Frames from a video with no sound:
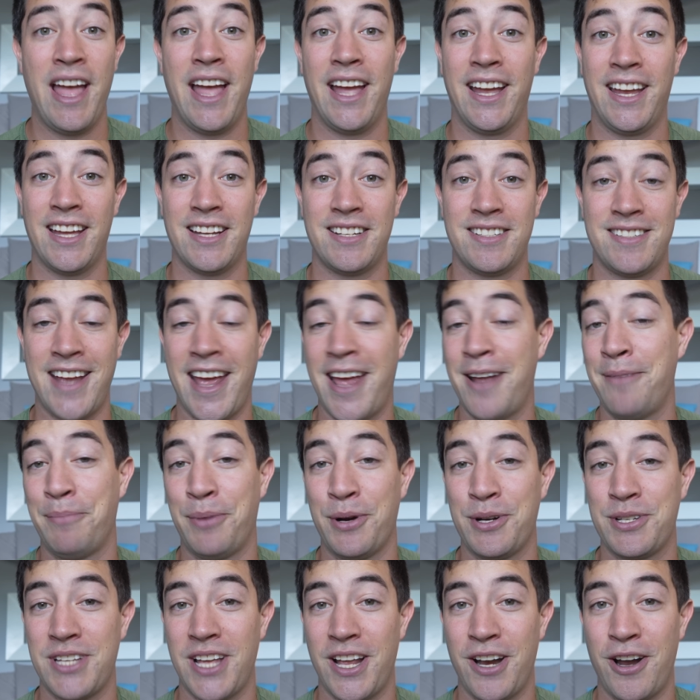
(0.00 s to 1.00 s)
and get
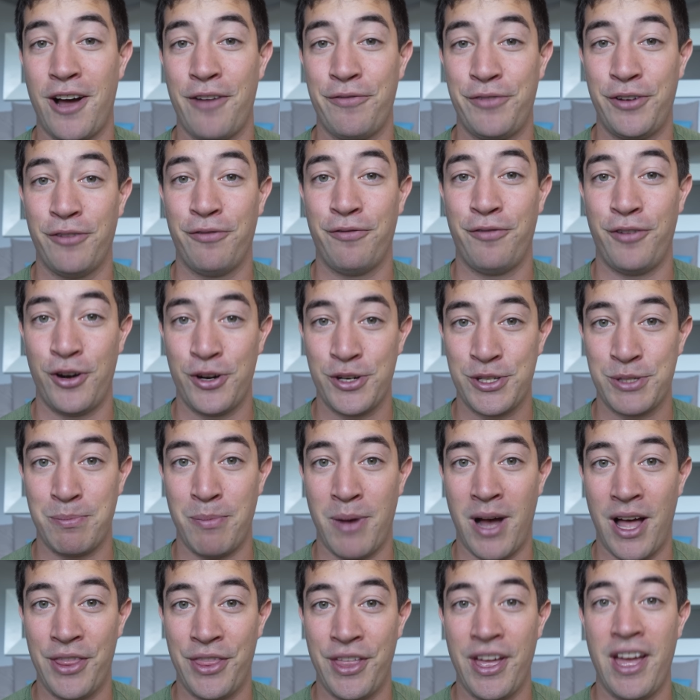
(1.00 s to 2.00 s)
10% off your first
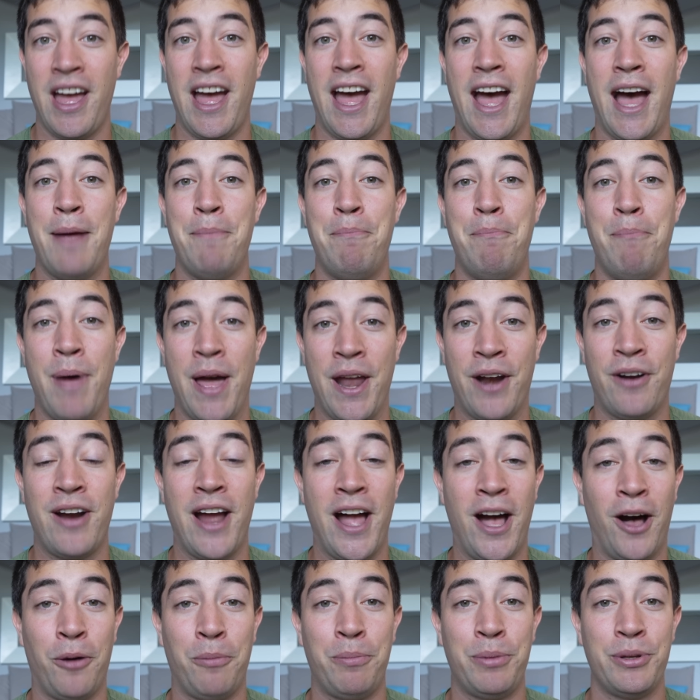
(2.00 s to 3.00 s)
month at
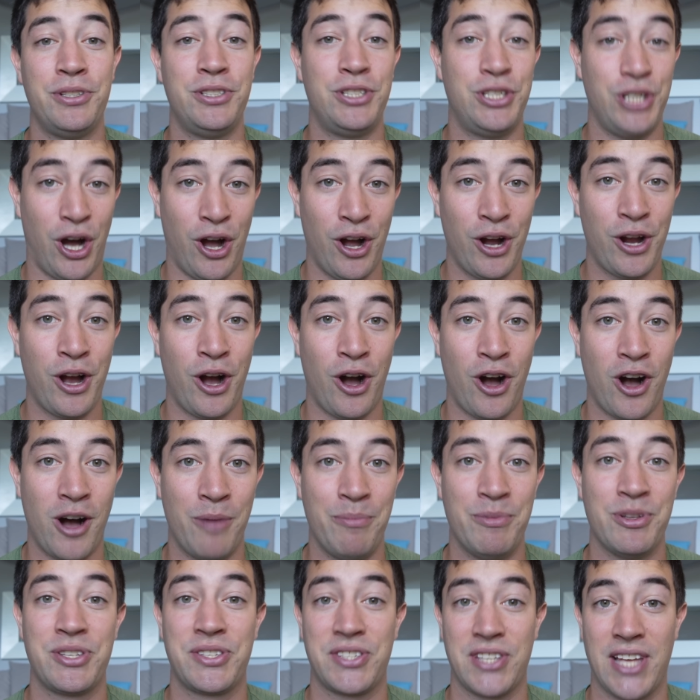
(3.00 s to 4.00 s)

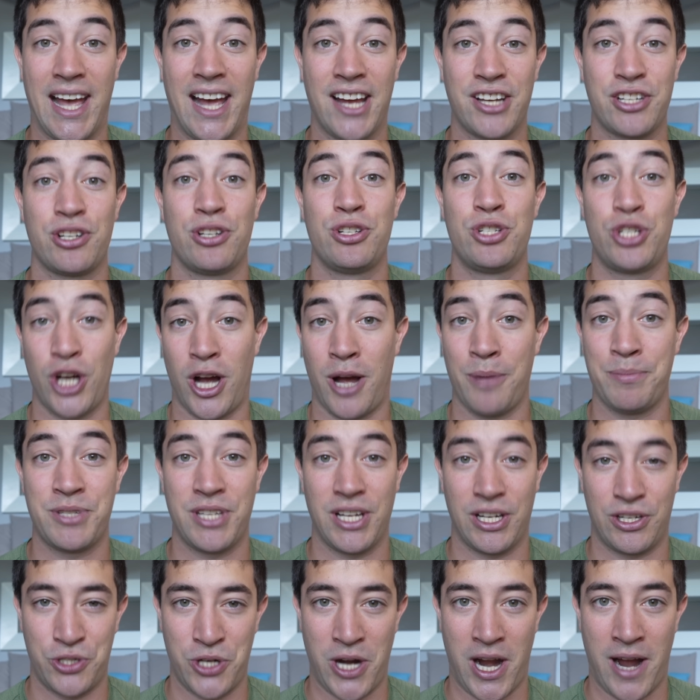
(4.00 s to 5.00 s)

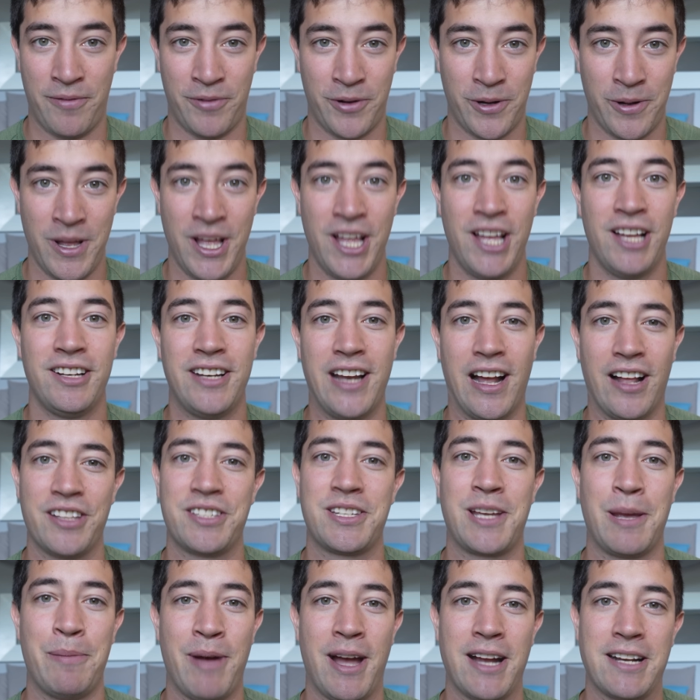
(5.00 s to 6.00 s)
betterhelp.com/chopsticktravel. Now
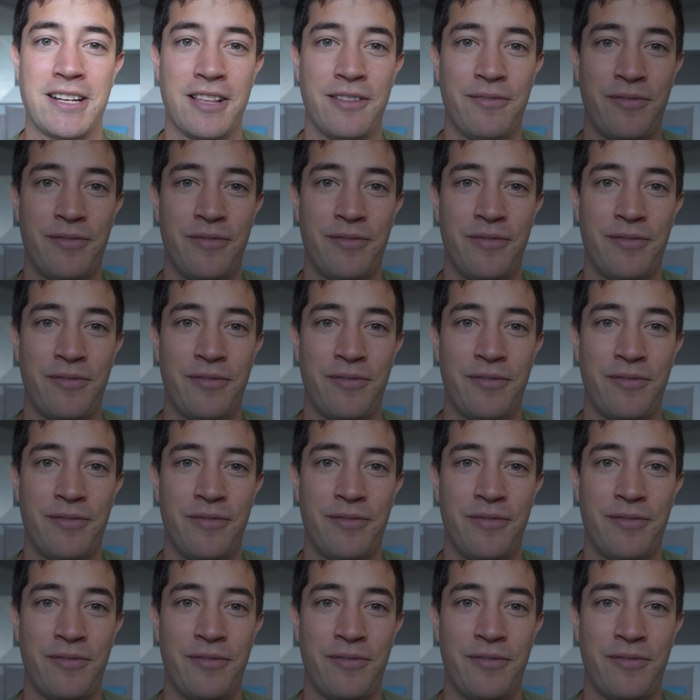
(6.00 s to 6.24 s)
let's get back to the